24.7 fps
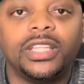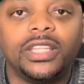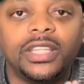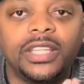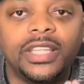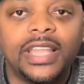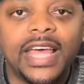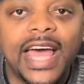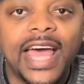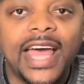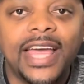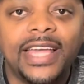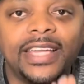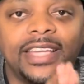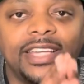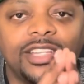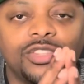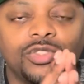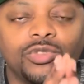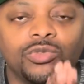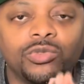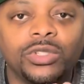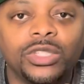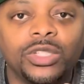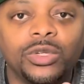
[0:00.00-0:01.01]
That is
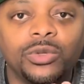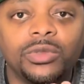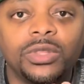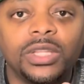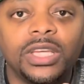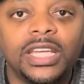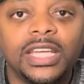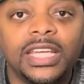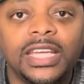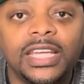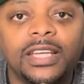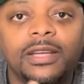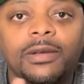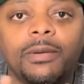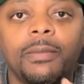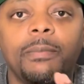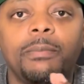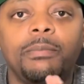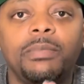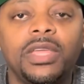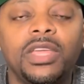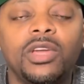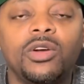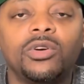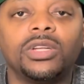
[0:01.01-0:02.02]
a real thing.
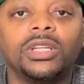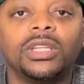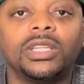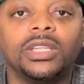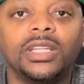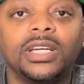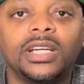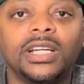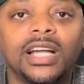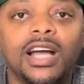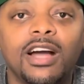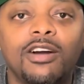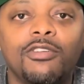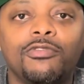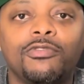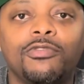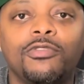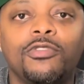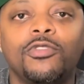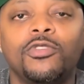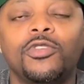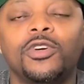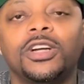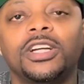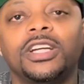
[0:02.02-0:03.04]
Be on the lookout
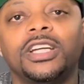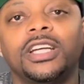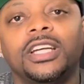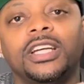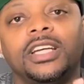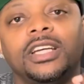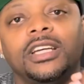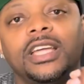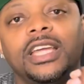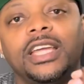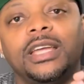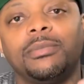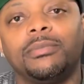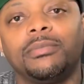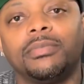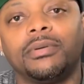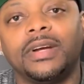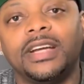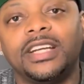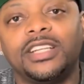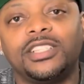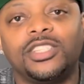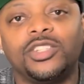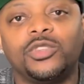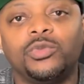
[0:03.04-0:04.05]
for it.
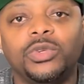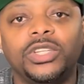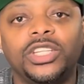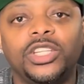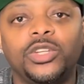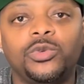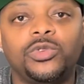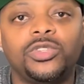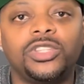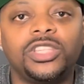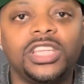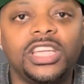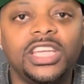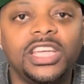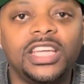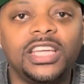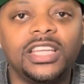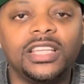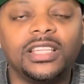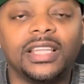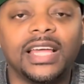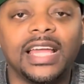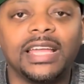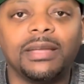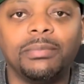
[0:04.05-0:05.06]
Embrace it when you see
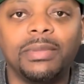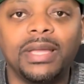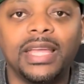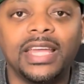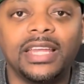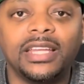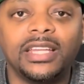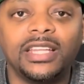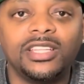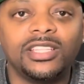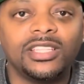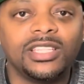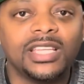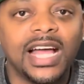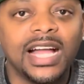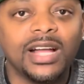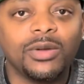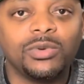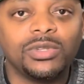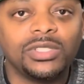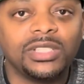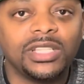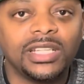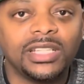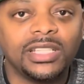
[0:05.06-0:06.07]
it. Like, man, this stock
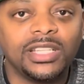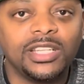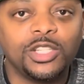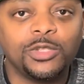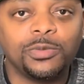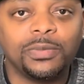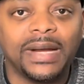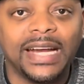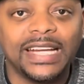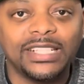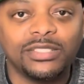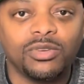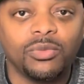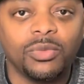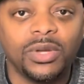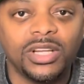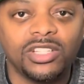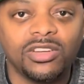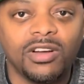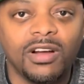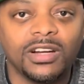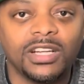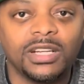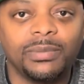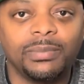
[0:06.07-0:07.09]
was at this price when we
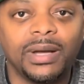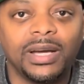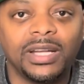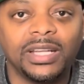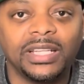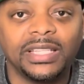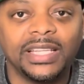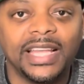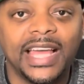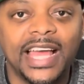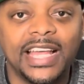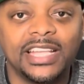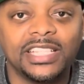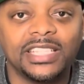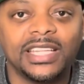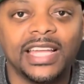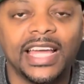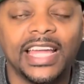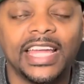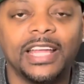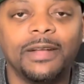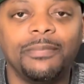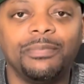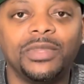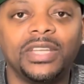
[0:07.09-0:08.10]
talked about it last
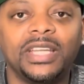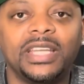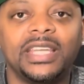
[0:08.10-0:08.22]
night.